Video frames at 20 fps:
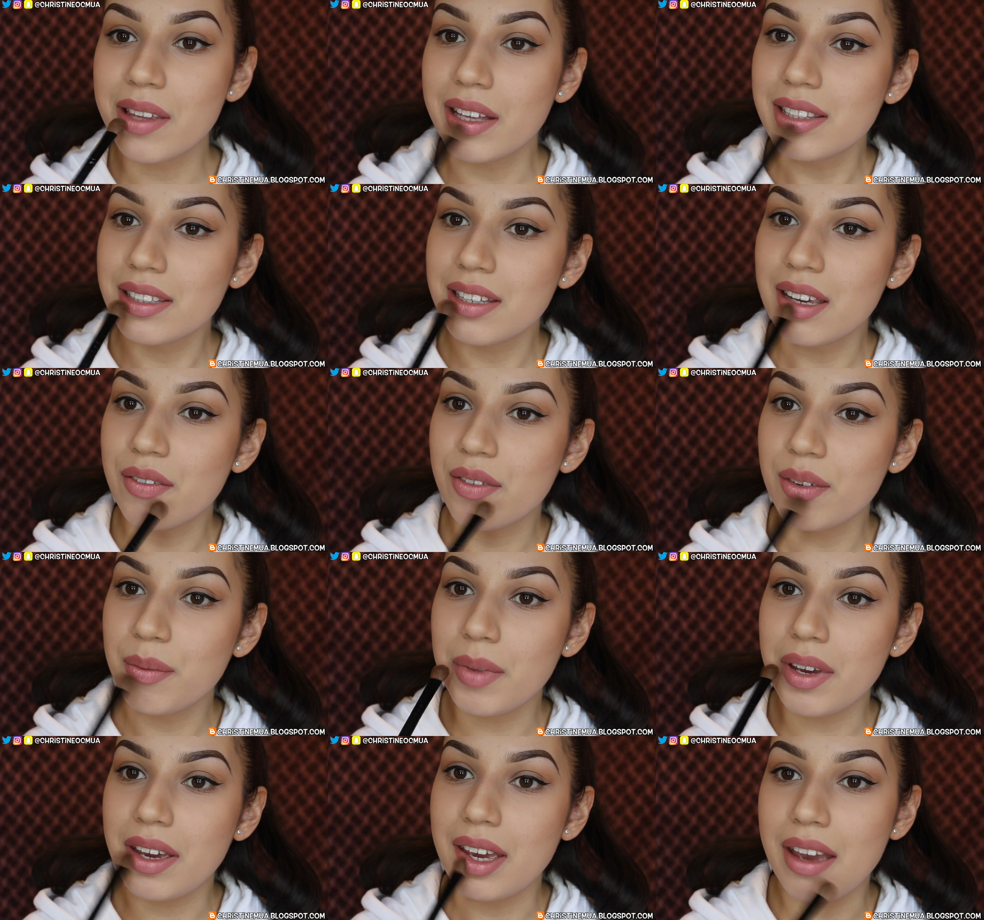that's
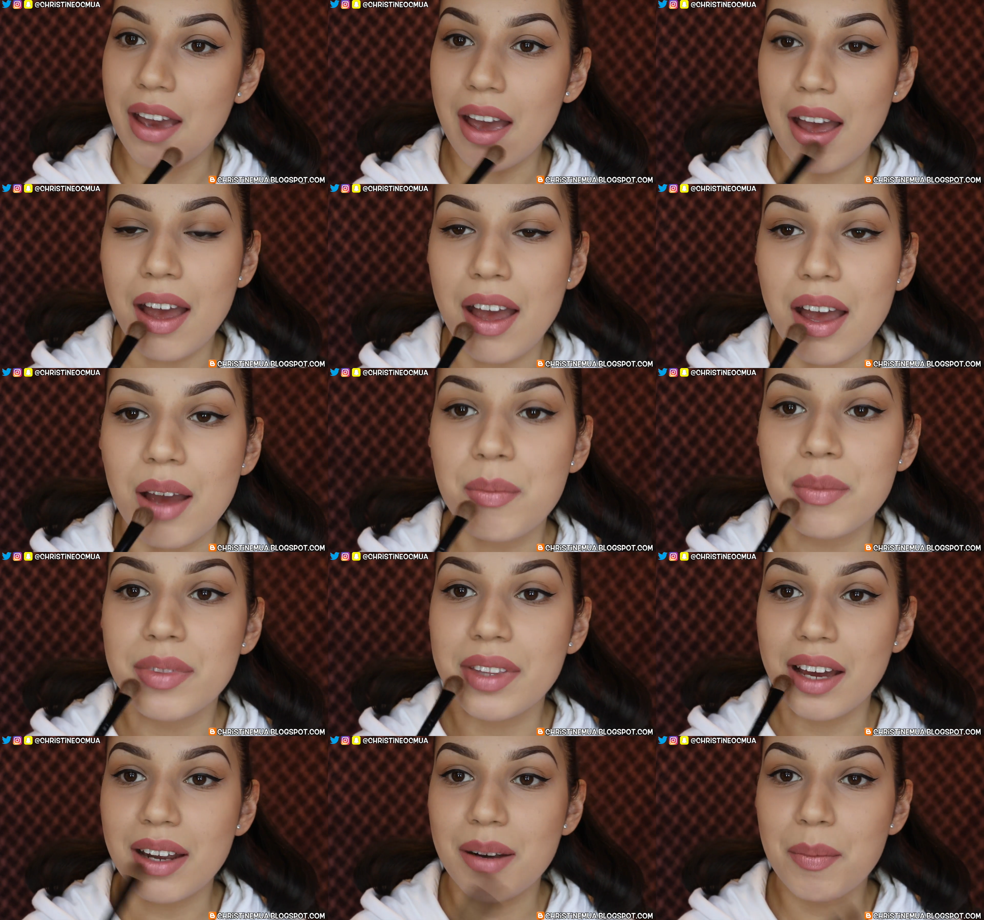given me
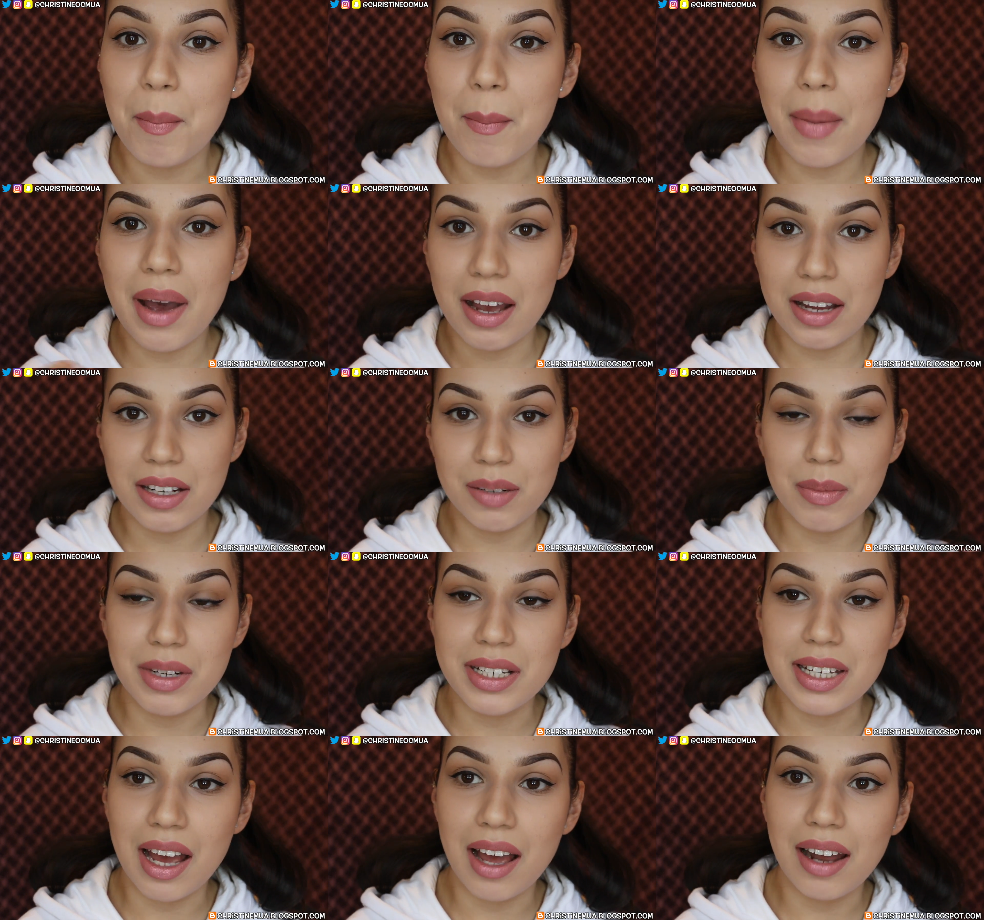that matte
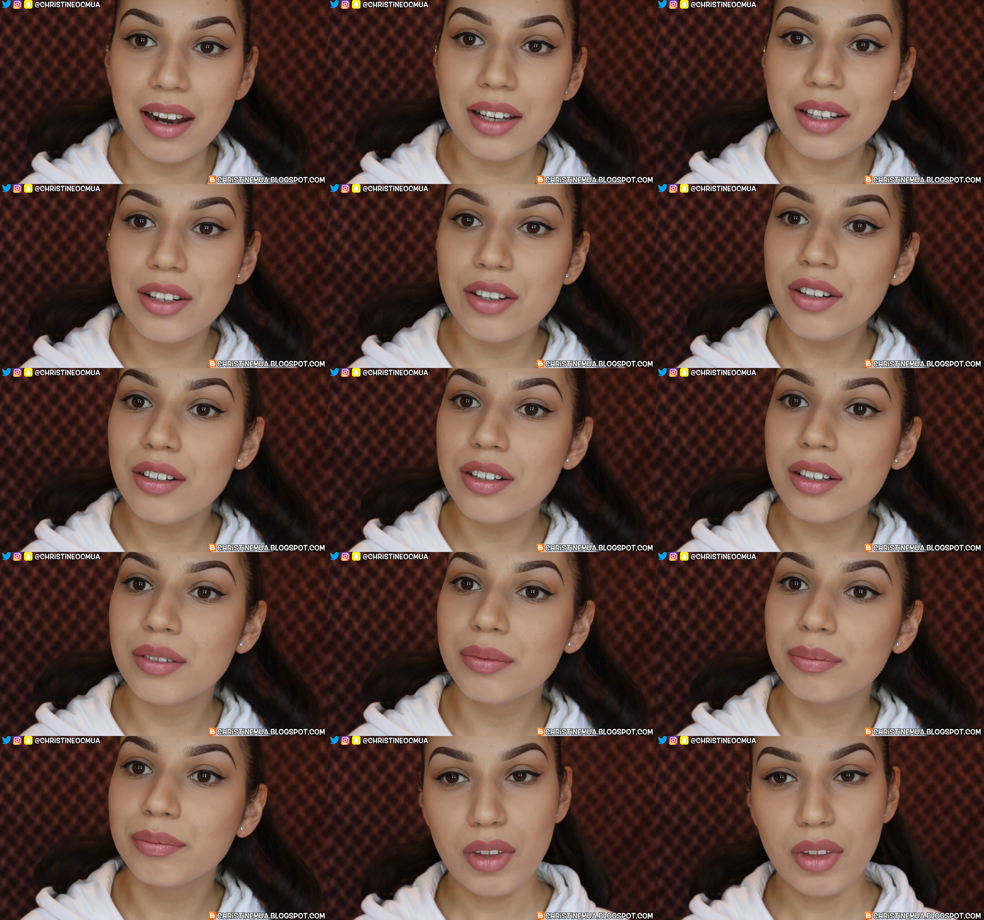metallic look,